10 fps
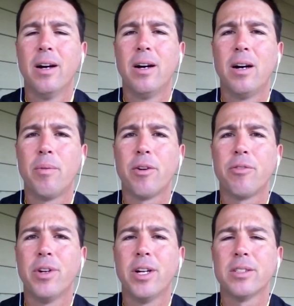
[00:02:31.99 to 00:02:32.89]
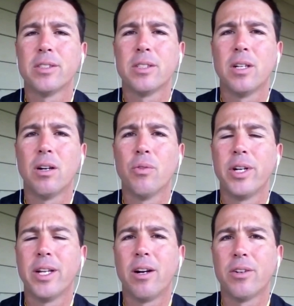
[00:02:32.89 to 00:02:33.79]
on our fence,
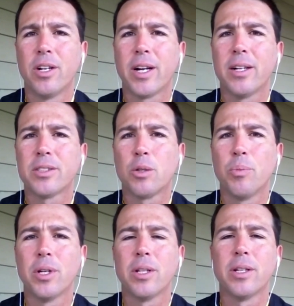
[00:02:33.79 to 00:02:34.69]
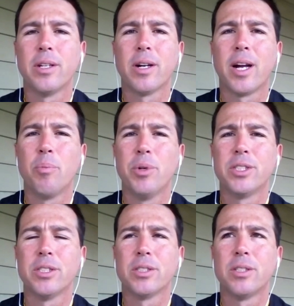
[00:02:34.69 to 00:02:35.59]
redid our dugouts completely, dugout
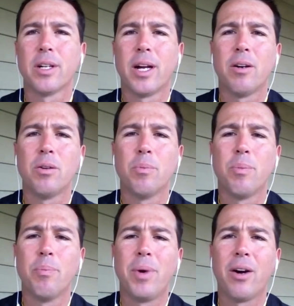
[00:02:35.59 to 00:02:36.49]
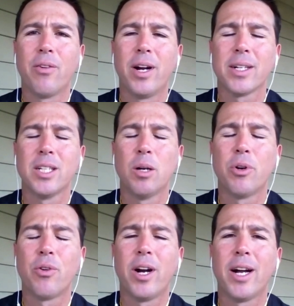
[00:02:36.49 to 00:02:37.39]
benches, dugout bat racks,
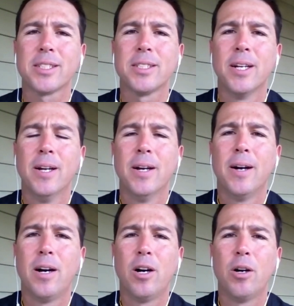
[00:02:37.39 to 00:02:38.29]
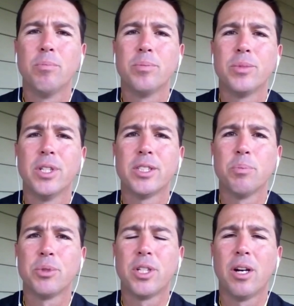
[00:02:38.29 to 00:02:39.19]
helmet racks, did
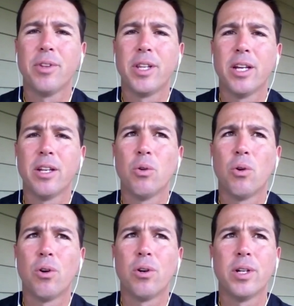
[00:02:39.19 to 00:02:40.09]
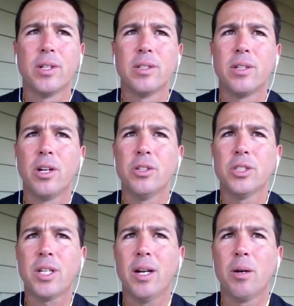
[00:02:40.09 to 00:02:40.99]
some stuff in the indoor and, you know,
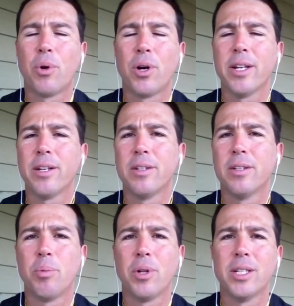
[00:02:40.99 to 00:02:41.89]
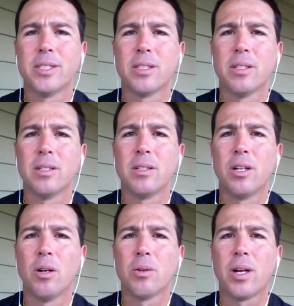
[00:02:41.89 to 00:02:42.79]
just kind of branded the place and, you
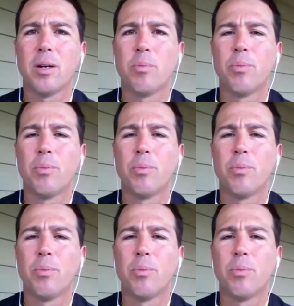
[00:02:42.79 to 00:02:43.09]
know, kind of